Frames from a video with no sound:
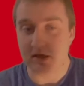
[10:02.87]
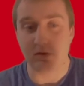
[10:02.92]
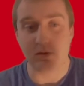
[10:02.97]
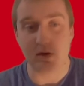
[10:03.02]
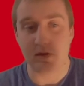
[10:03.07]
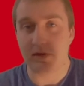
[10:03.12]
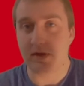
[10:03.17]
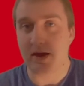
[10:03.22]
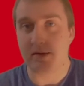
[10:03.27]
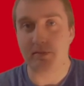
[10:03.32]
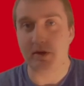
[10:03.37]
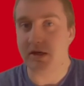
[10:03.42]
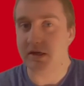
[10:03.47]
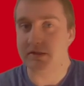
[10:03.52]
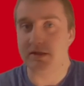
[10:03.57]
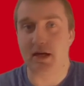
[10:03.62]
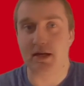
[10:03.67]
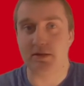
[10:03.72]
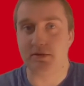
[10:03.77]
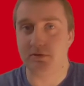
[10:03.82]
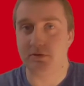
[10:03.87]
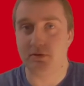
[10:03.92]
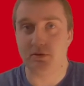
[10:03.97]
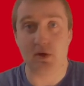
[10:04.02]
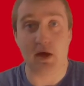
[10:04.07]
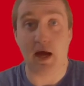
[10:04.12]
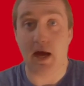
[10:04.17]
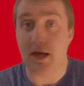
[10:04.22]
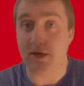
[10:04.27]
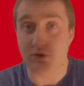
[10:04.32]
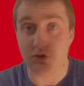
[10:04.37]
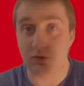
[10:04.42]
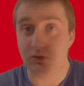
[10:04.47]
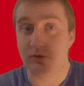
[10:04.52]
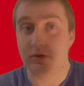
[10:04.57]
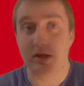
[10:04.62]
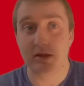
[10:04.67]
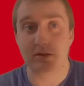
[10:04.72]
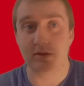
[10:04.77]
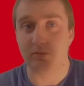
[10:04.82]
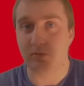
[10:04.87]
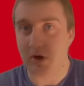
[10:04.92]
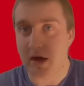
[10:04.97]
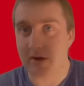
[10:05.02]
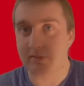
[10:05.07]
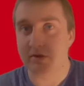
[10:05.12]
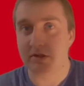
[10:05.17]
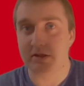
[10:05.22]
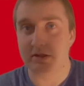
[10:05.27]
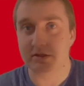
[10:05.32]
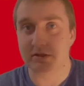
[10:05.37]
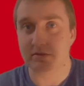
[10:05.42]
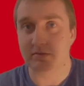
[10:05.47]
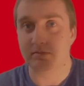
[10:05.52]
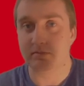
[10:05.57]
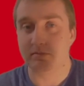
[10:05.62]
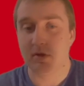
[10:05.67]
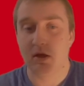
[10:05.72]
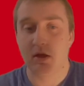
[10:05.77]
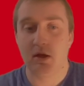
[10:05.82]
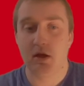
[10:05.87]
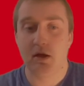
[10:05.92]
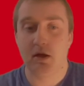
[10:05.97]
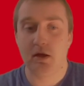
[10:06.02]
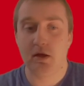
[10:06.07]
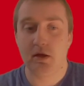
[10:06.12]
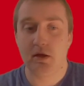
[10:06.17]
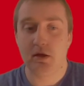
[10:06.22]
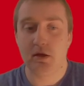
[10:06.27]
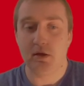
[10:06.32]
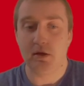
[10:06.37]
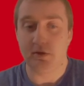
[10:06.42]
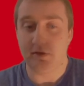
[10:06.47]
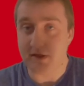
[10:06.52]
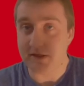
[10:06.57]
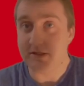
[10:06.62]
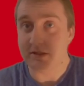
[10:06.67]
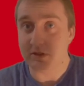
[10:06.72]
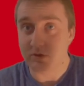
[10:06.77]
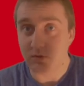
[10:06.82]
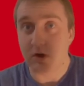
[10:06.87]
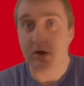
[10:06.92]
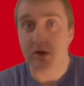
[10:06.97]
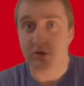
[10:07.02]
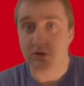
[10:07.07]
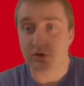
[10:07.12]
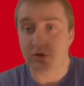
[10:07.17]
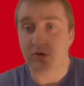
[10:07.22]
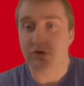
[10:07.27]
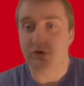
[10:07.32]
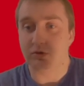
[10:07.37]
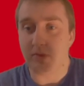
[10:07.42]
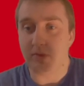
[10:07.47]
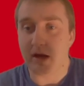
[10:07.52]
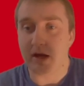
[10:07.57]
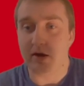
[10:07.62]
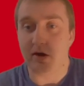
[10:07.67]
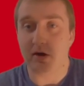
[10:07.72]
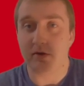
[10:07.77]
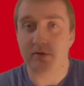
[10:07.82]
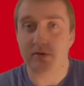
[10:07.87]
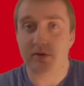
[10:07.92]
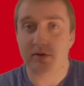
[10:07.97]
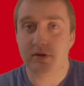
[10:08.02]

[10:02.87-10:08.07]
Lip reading: with that because I do think the pragmatism, this is where it's going to pay off.